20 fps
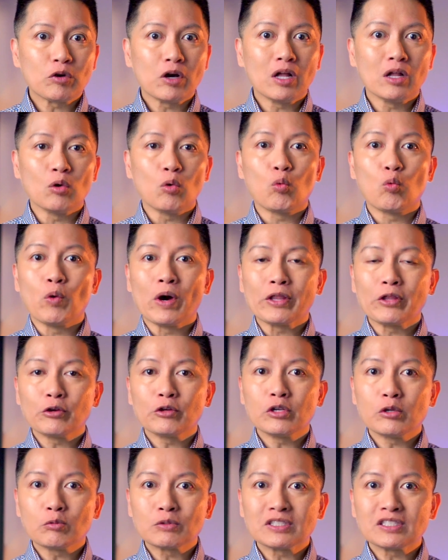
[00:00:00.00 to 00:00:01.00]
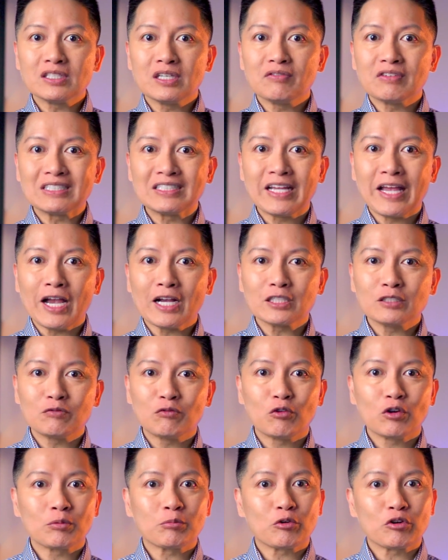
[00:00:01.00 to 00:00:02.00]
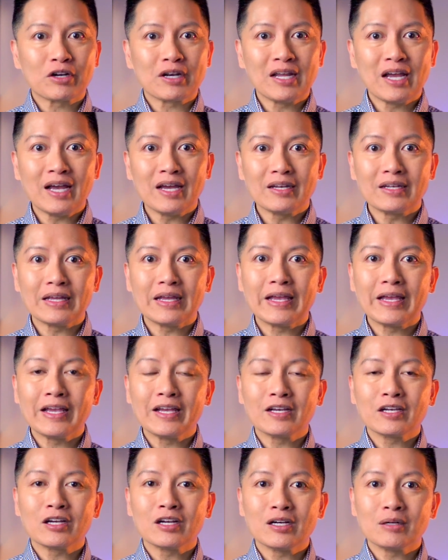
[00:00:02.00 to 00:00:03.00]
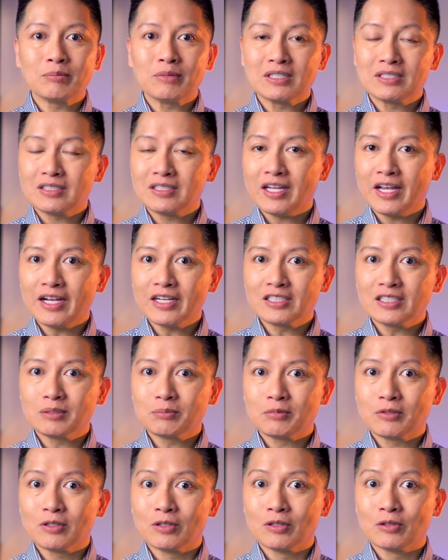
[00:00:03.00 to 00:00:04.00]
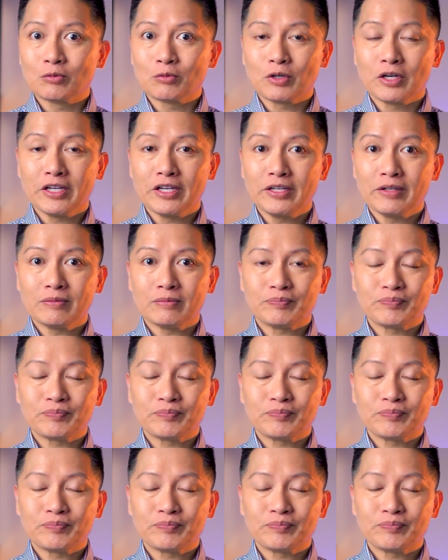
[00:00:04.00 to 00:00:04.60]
all, whether you receive a tax form or not, income is taxable, right?